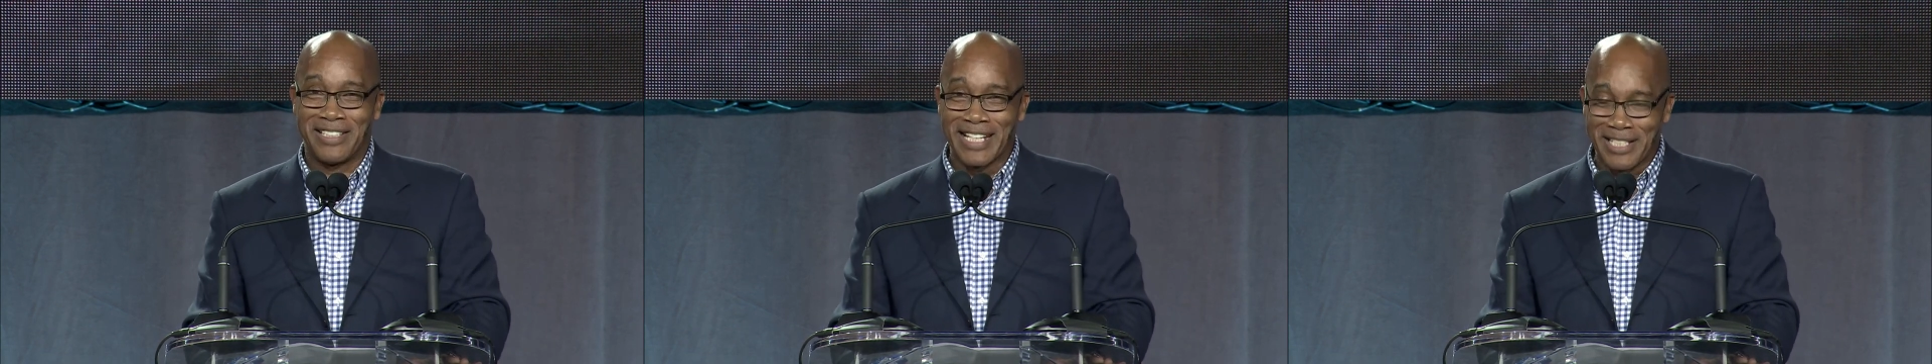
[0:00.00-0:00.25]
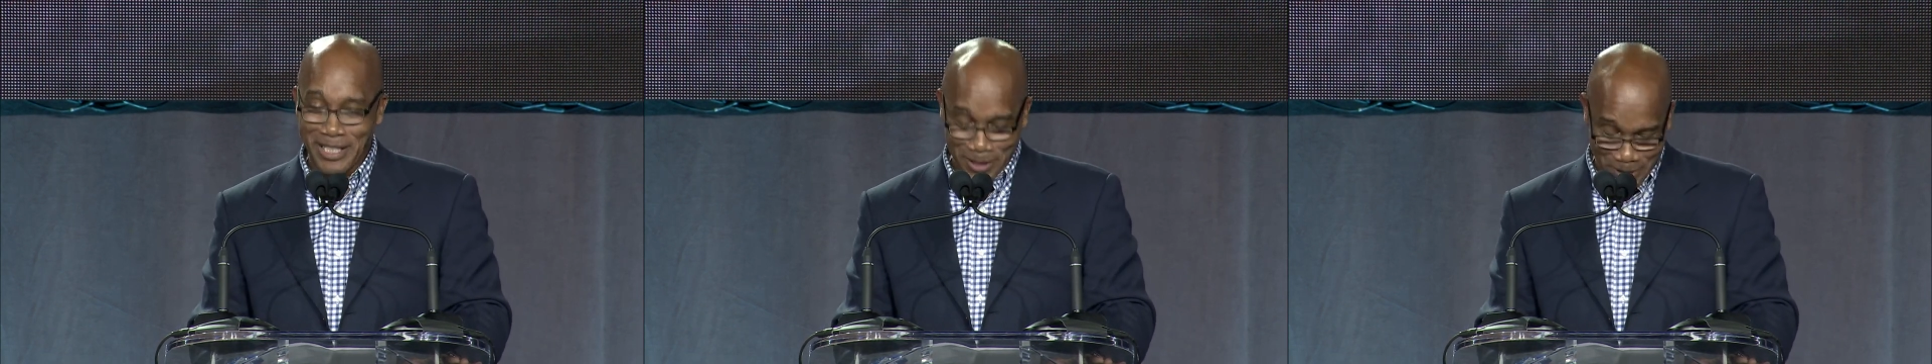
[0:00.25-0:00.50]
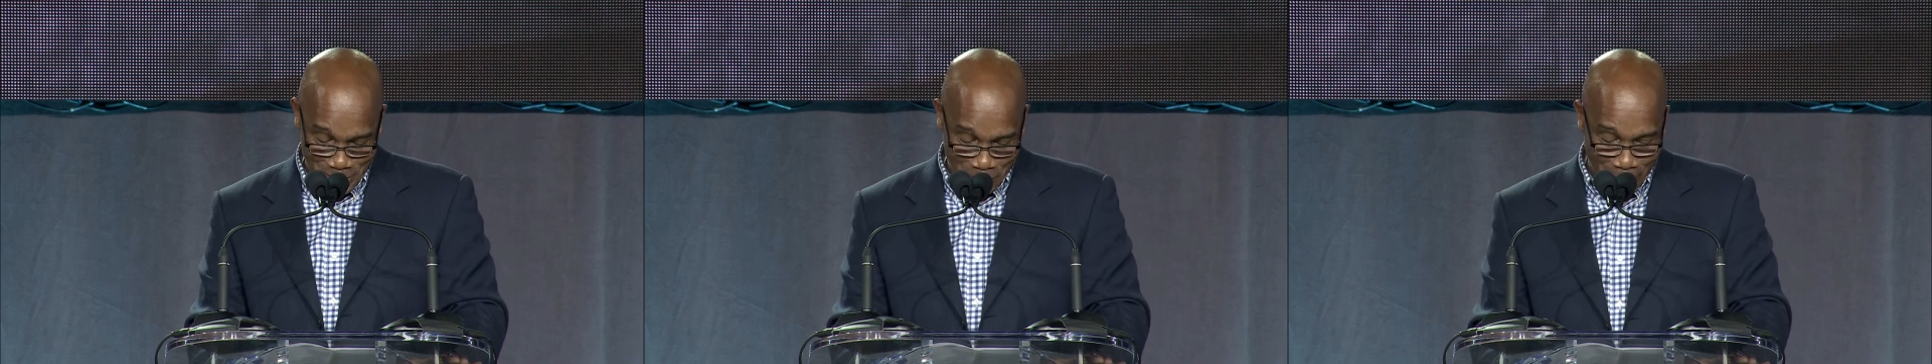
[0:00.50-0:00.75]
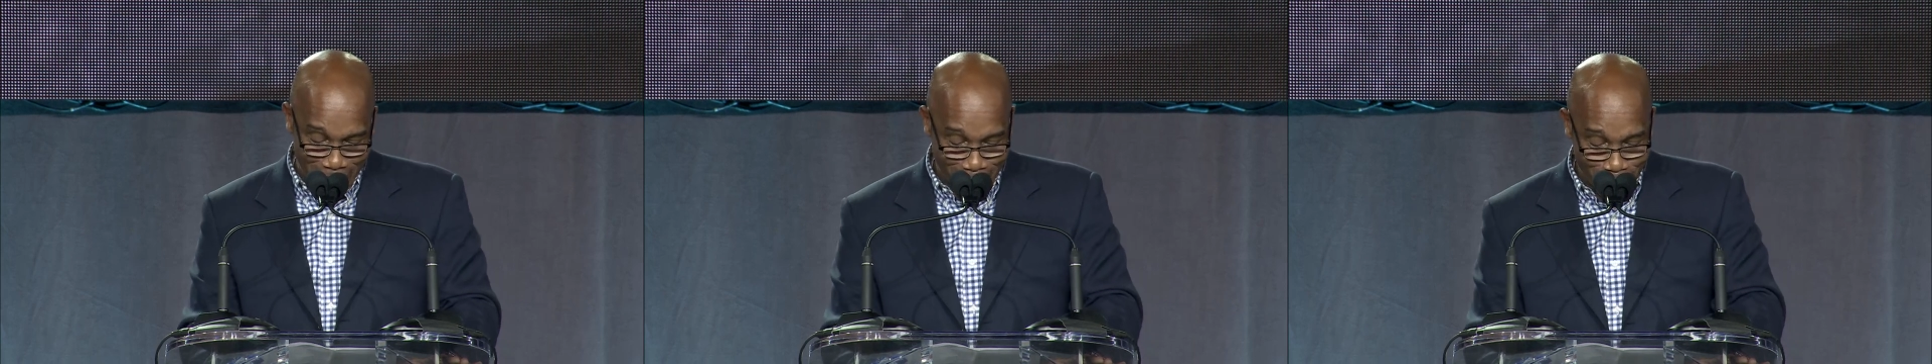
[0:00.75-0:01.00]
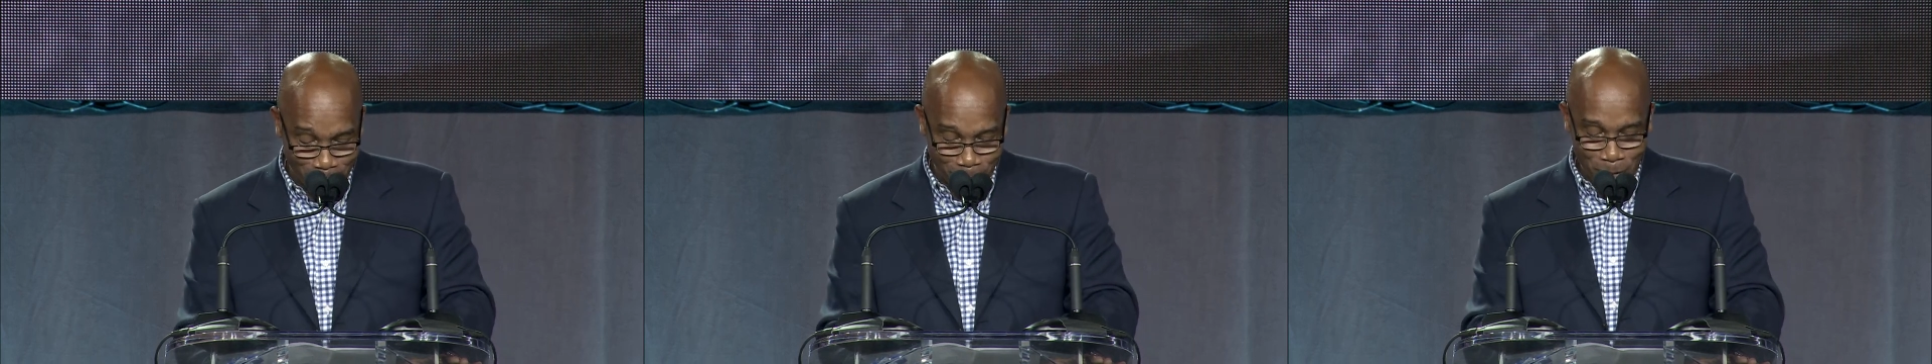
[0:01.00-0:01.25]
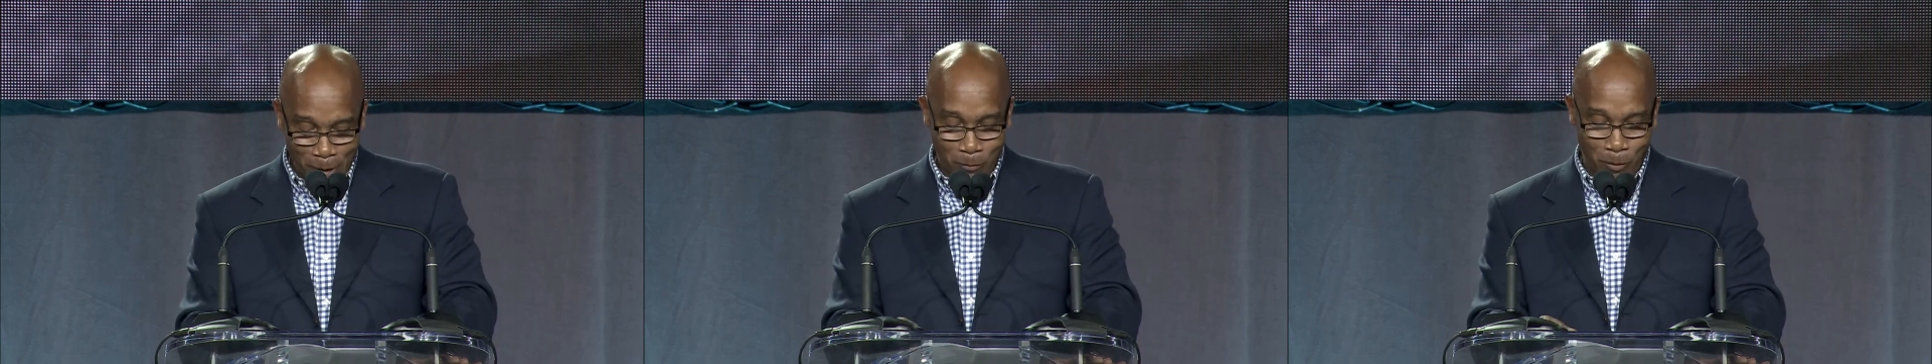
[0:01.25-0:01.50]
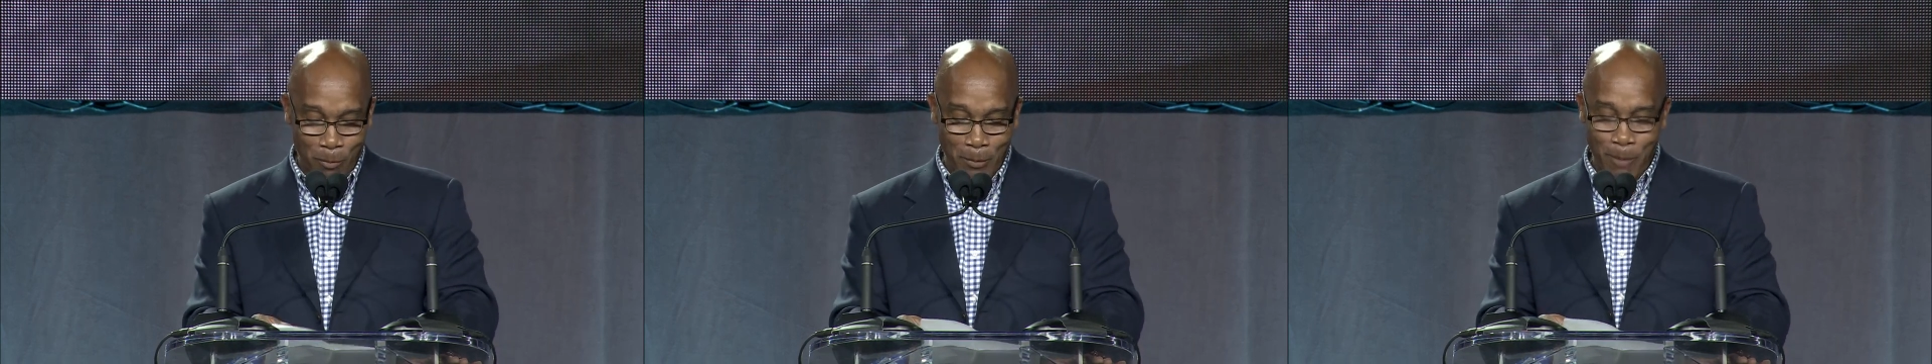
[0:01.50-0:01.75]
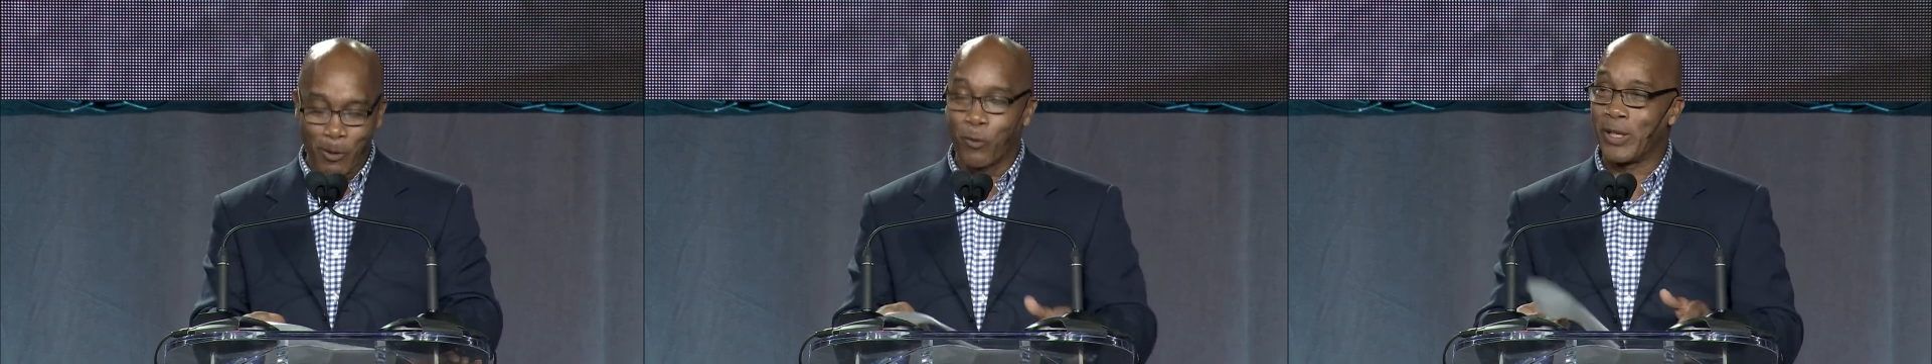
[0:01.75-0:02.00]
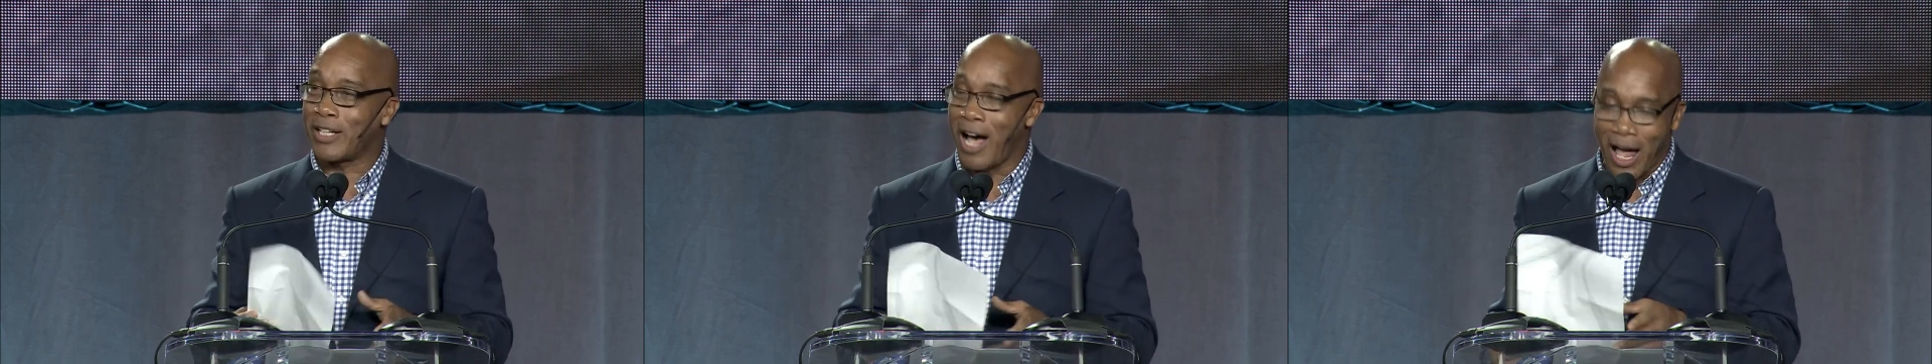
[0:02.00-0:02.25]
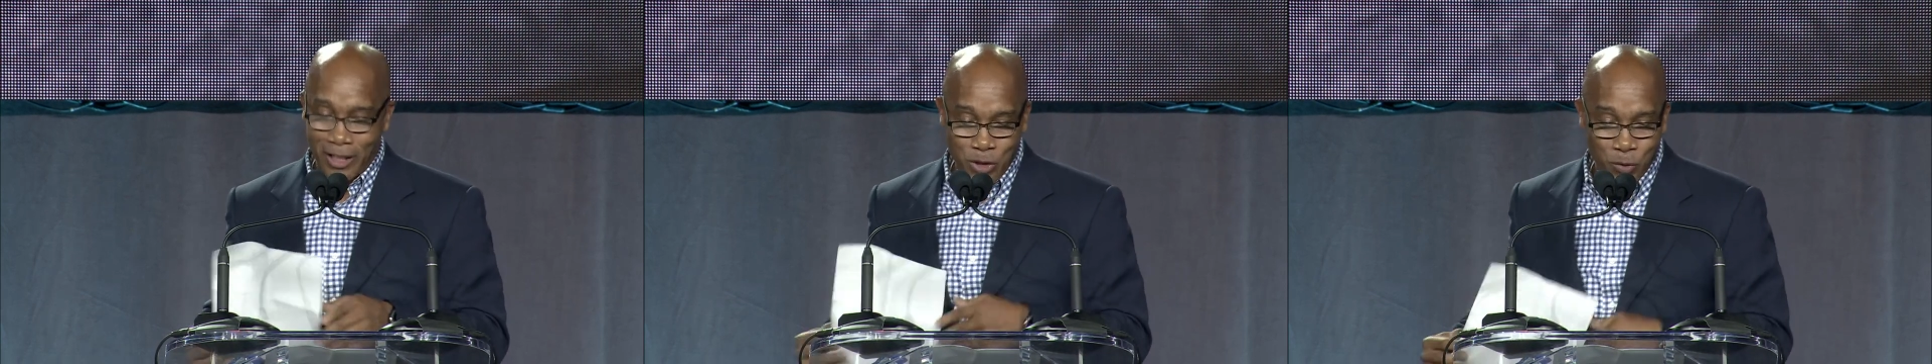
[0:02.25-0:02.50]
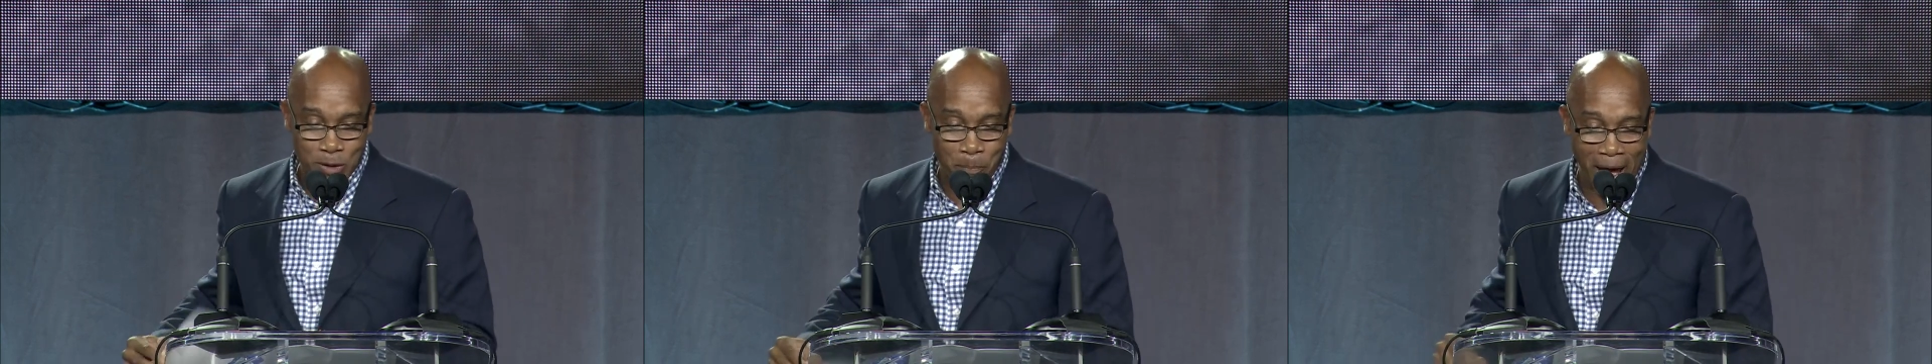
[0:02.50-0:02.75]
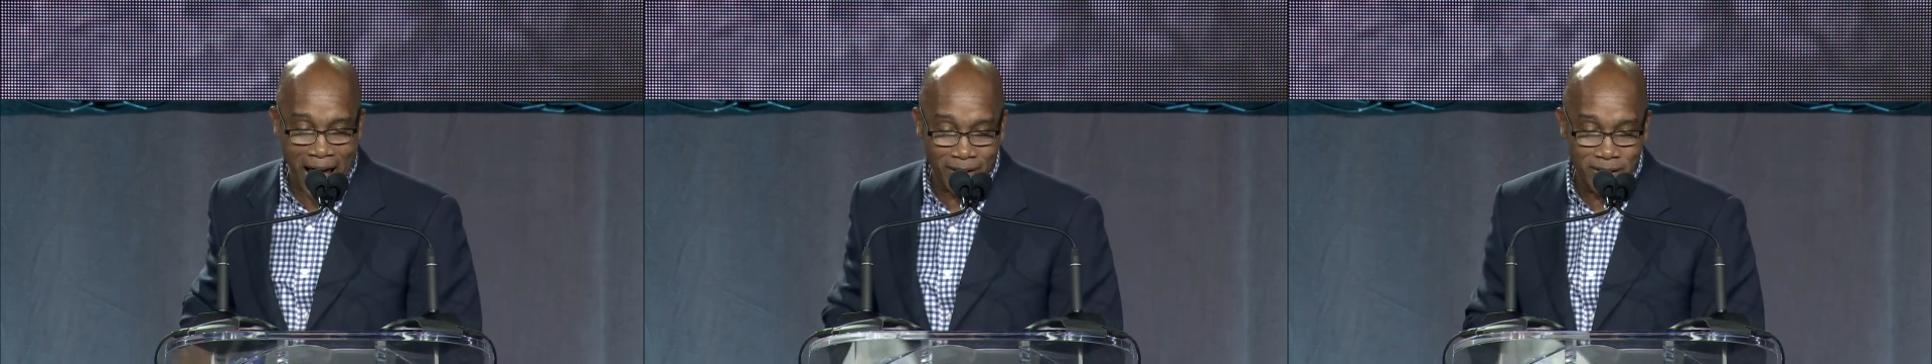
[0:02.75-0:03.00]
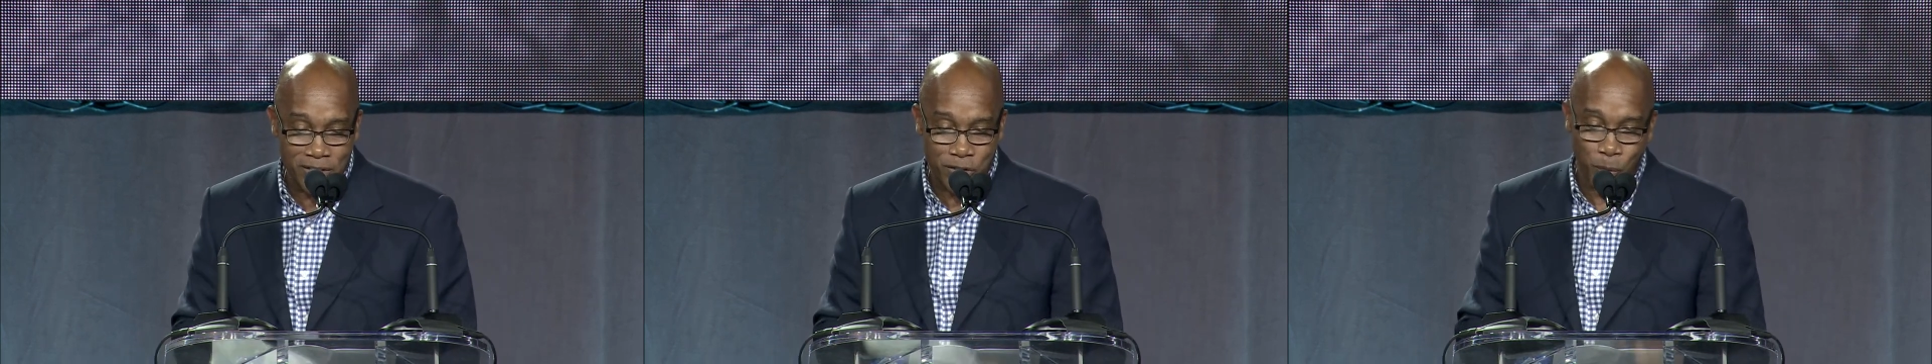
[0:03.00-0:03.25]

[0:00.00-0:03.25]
digits to spare. Remember when college was balanced,